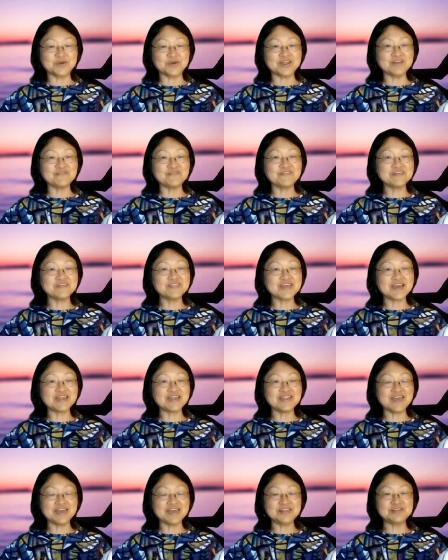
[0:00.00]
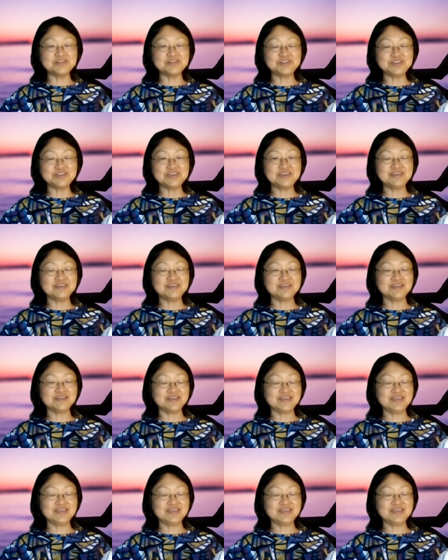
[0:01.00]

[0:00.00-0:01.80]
whatever that energy